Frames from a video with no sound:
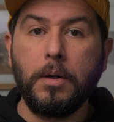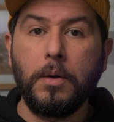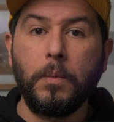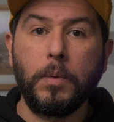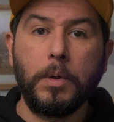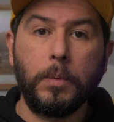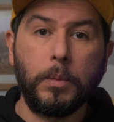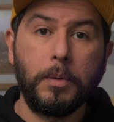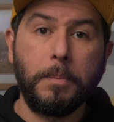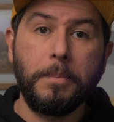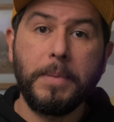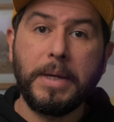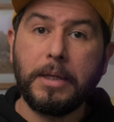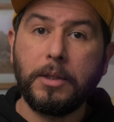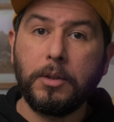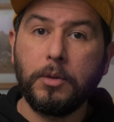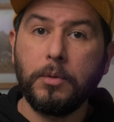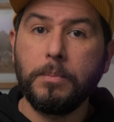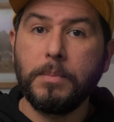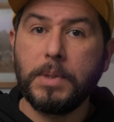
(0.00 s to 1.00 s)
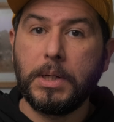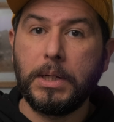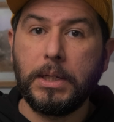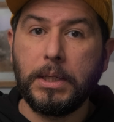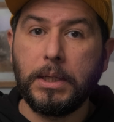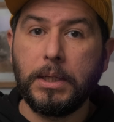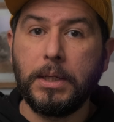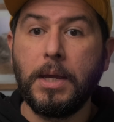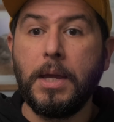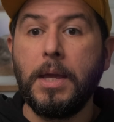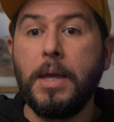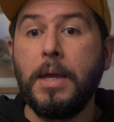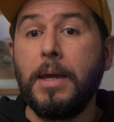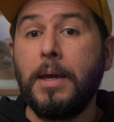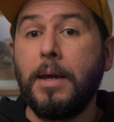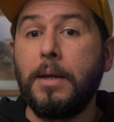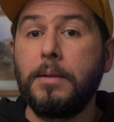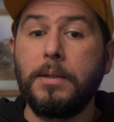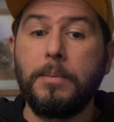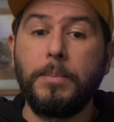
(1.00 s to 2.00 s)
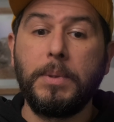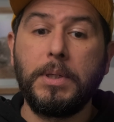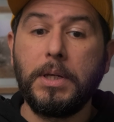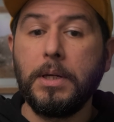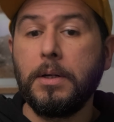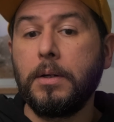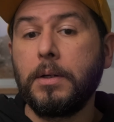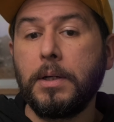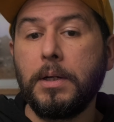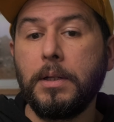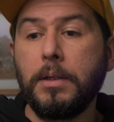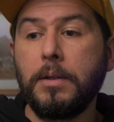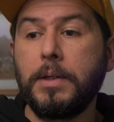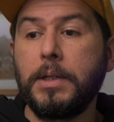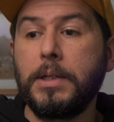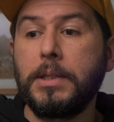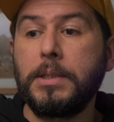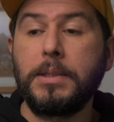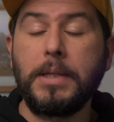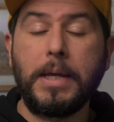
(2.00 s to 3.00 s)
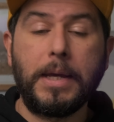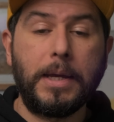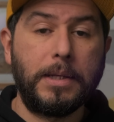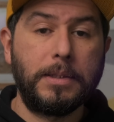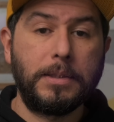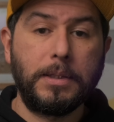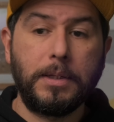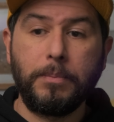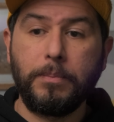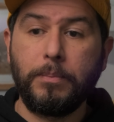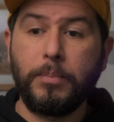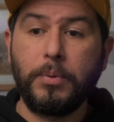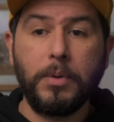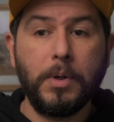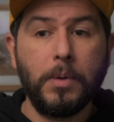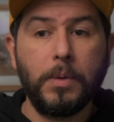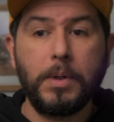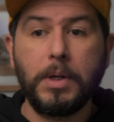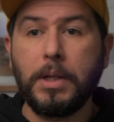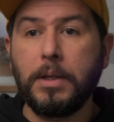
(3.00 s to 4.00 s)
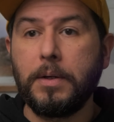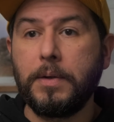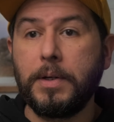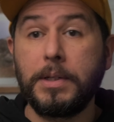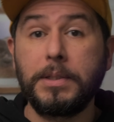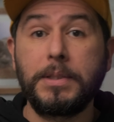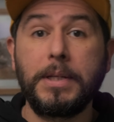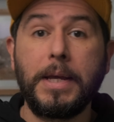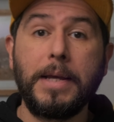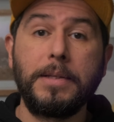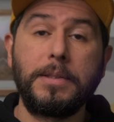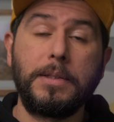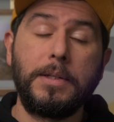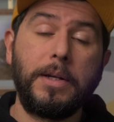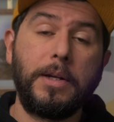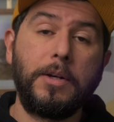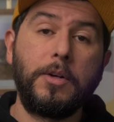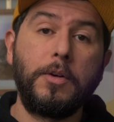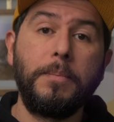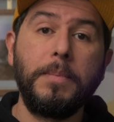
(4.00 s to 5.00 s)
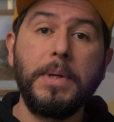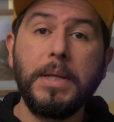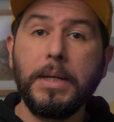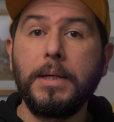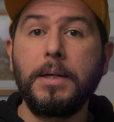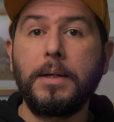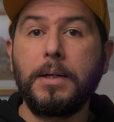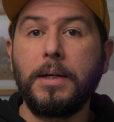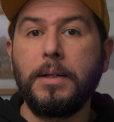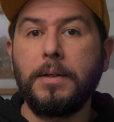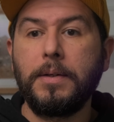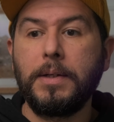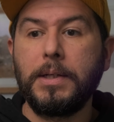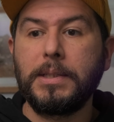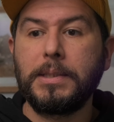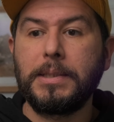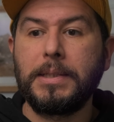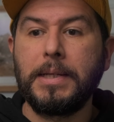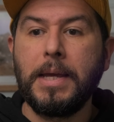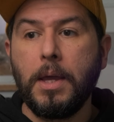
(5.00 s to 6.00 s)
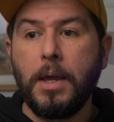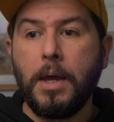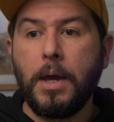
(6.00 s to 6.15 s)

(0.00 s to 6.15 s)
what will make you money as a beginner colorist, as a pro colorist, as an intermediate colorist.